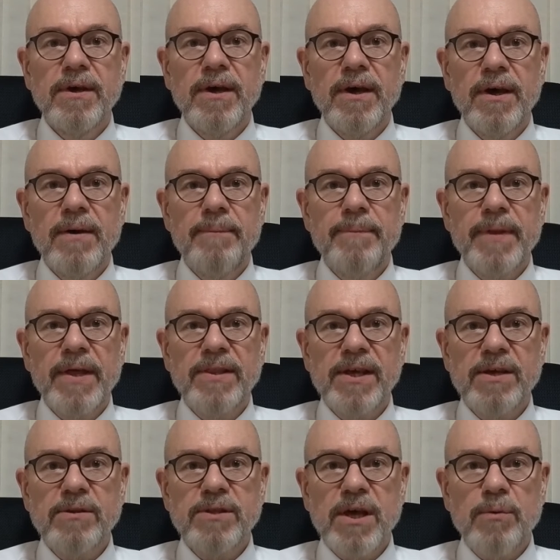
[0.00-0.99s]
and
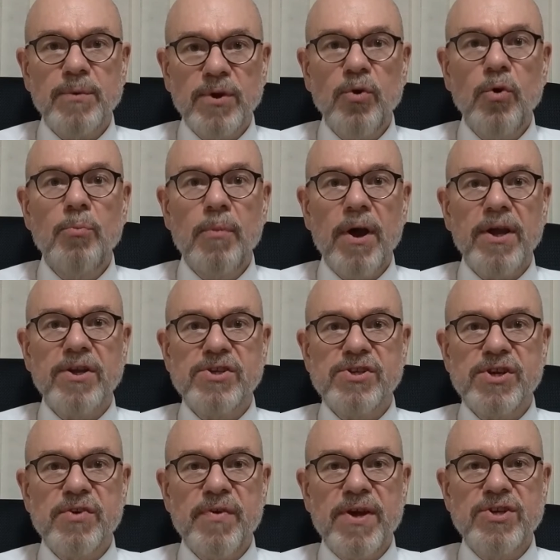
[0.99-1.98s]
that we call
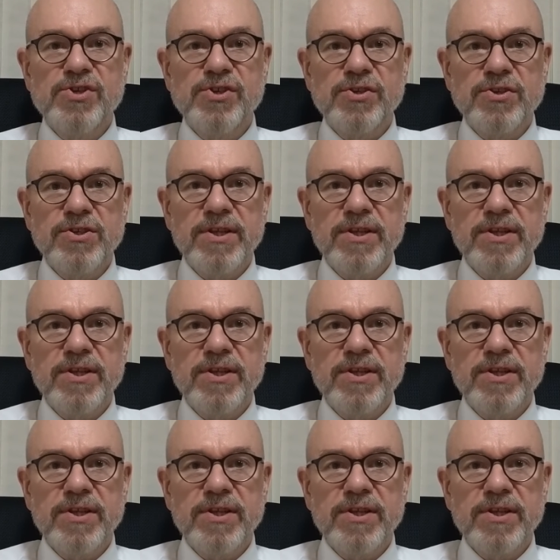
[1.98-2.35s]
microgeneration.